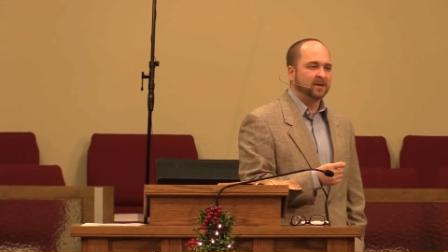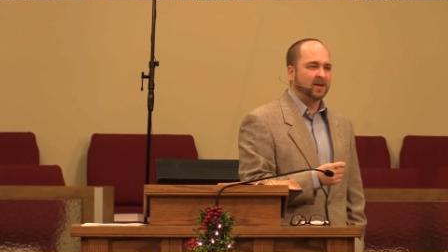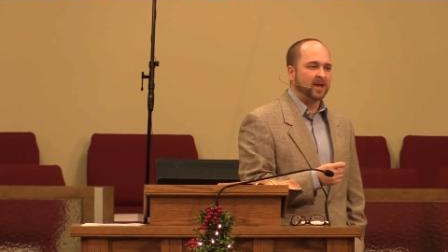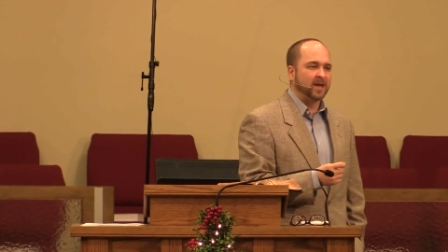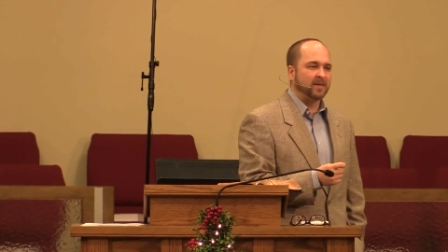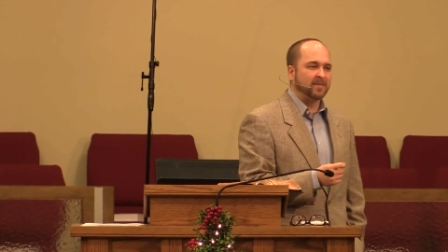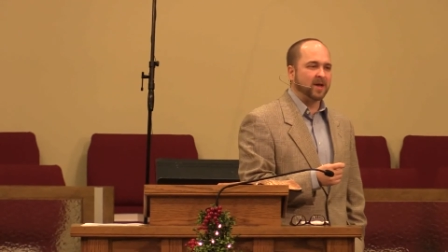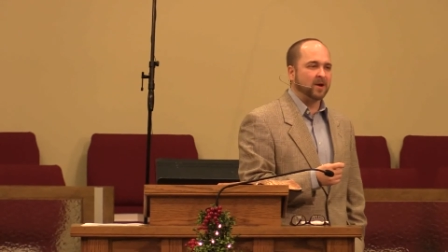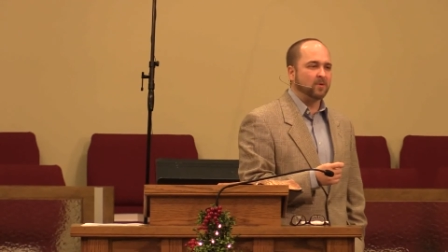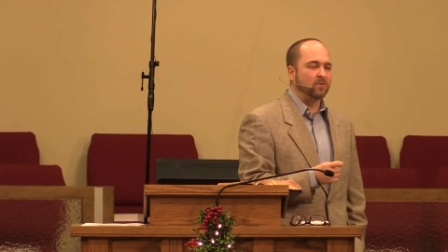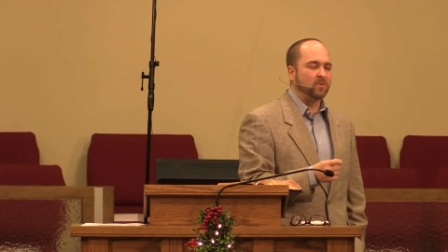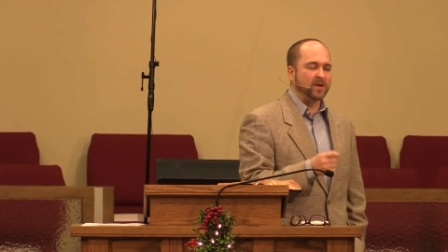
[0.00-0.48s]

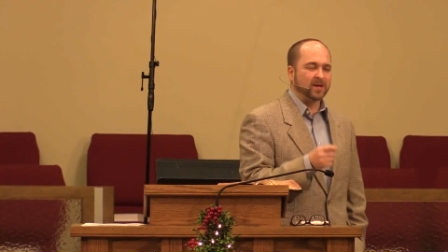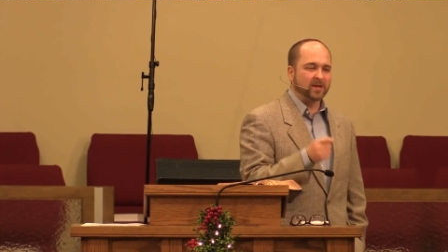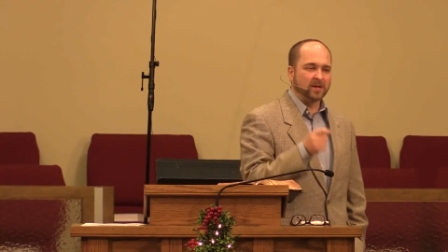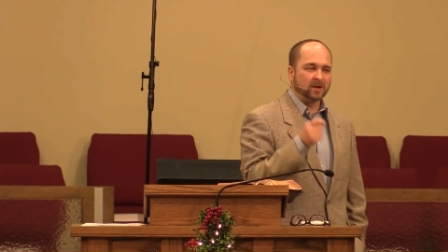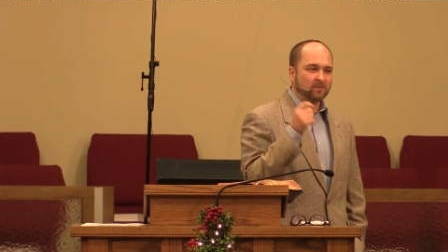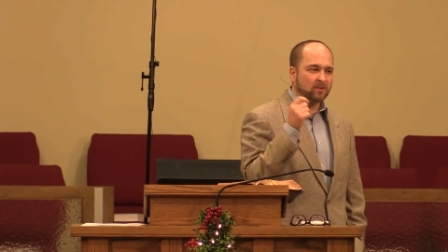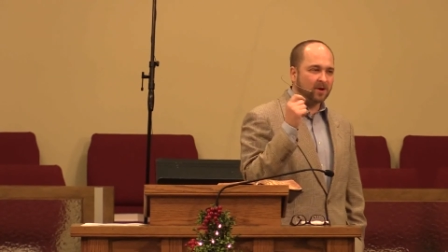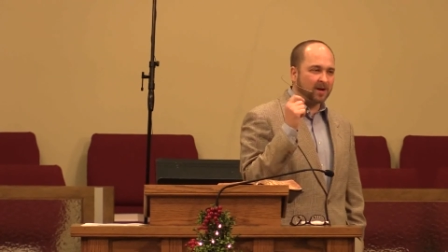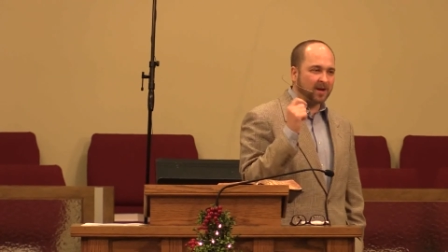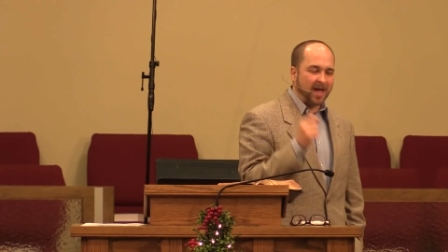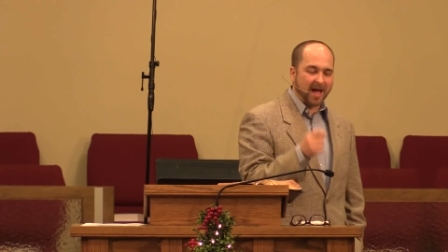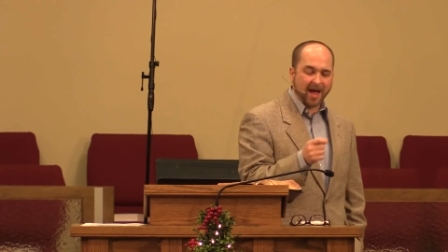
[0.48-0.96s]
and that we can
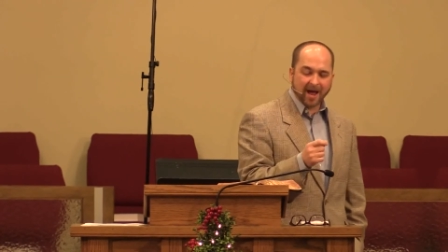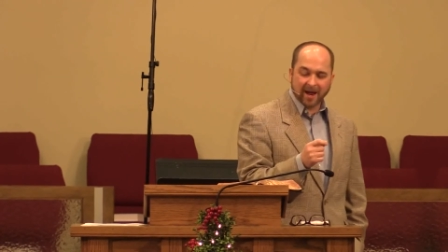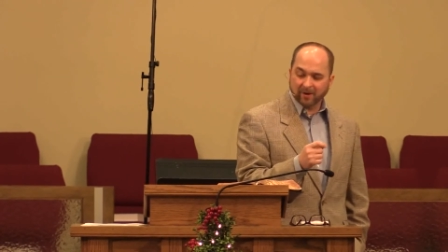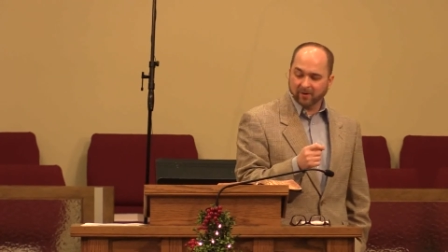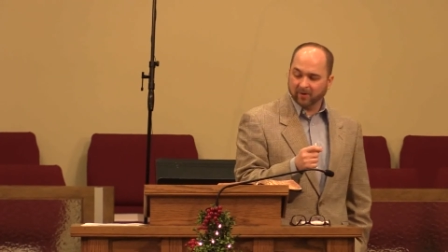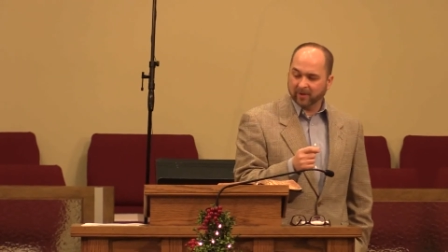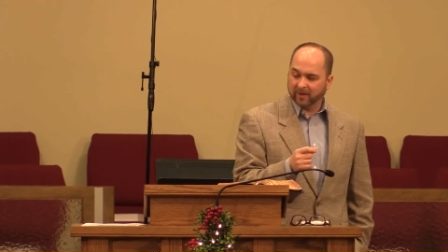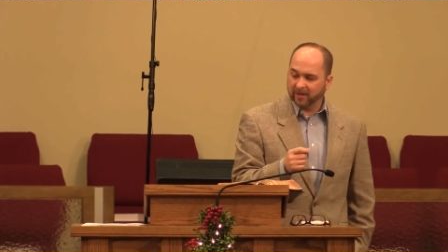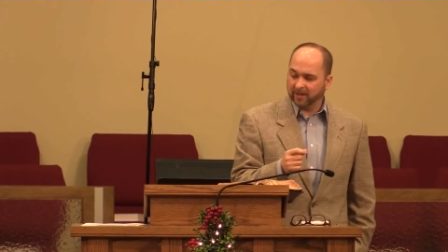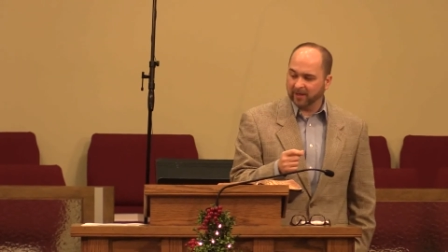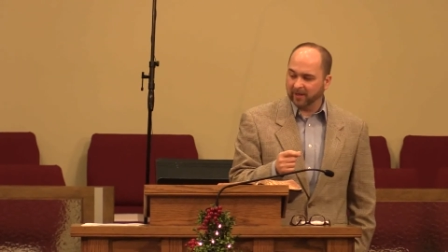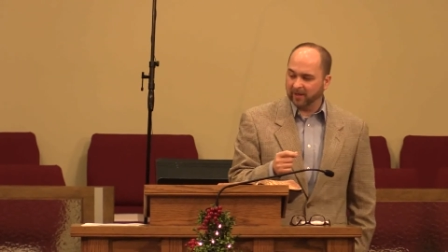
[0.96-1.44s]
rely
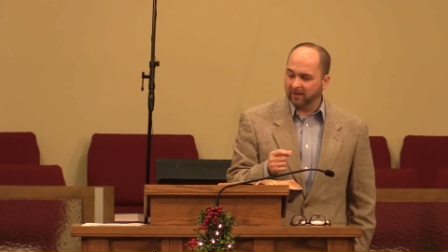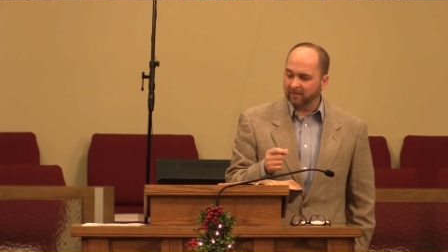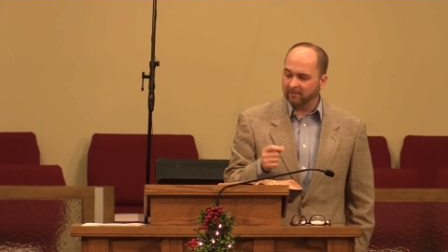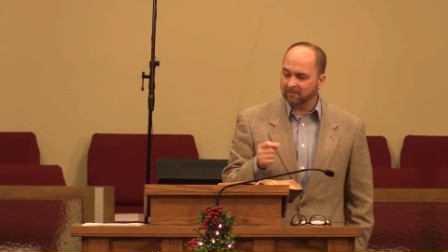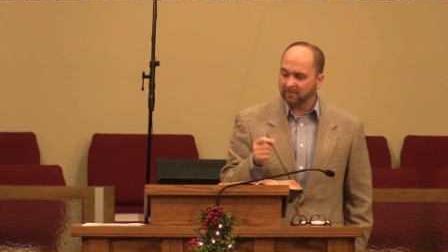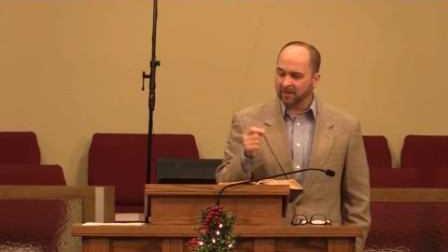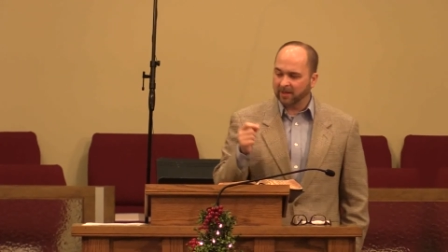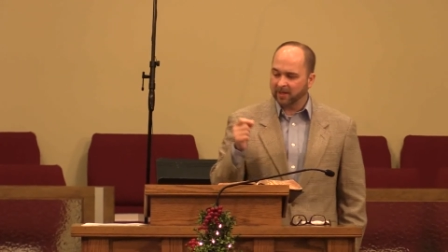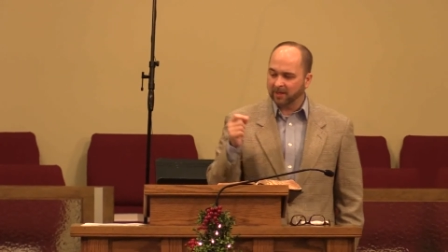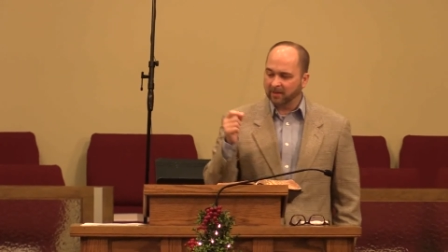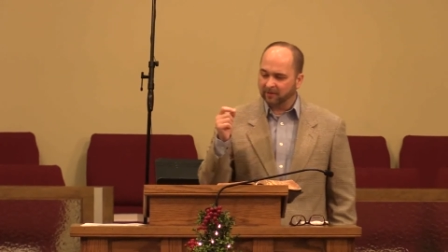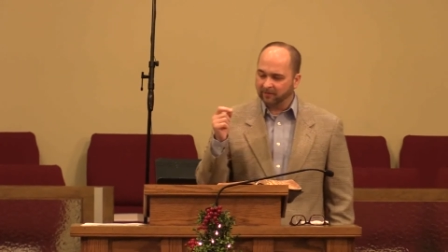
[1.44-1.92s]
on
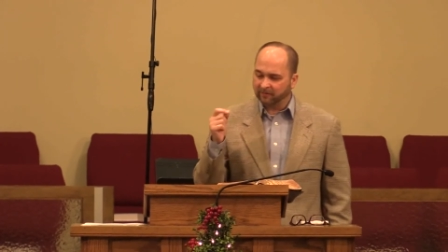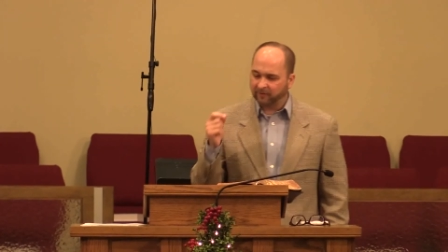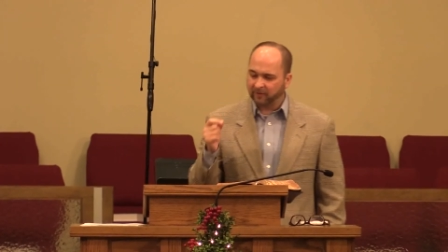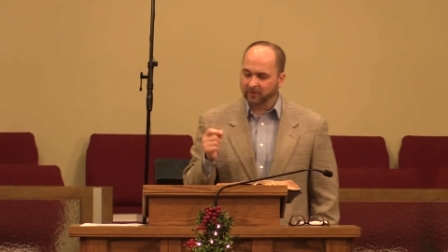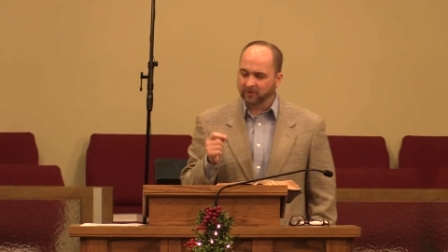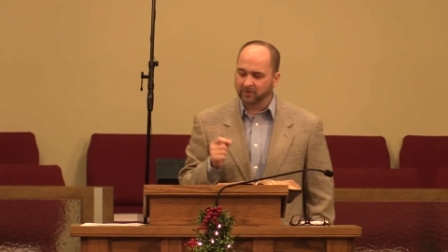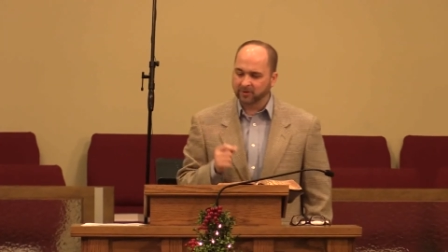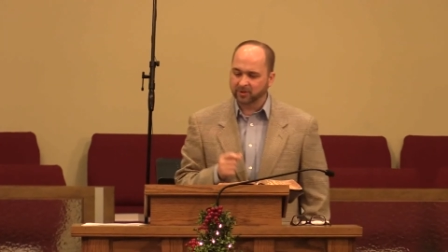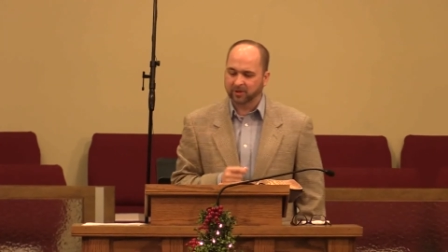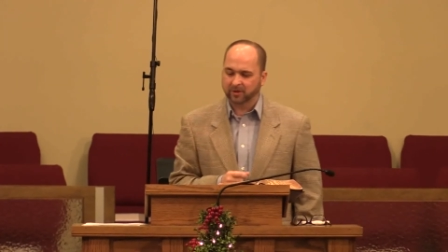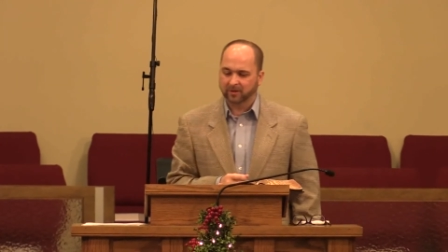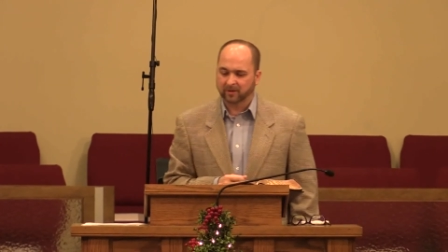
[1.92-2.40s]
Him in the
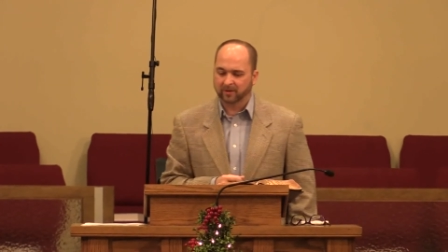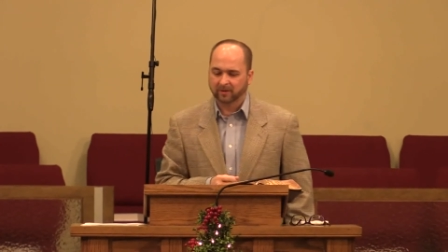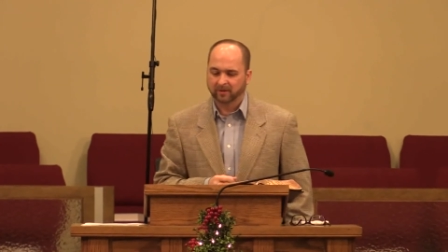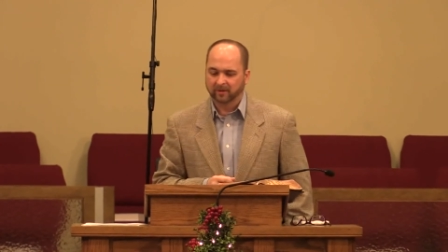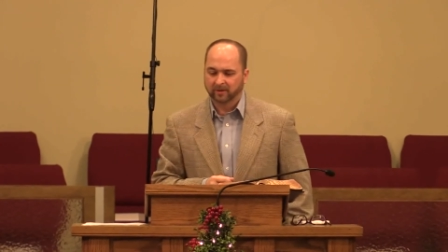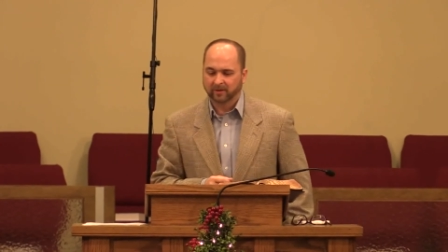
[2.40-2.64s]
future.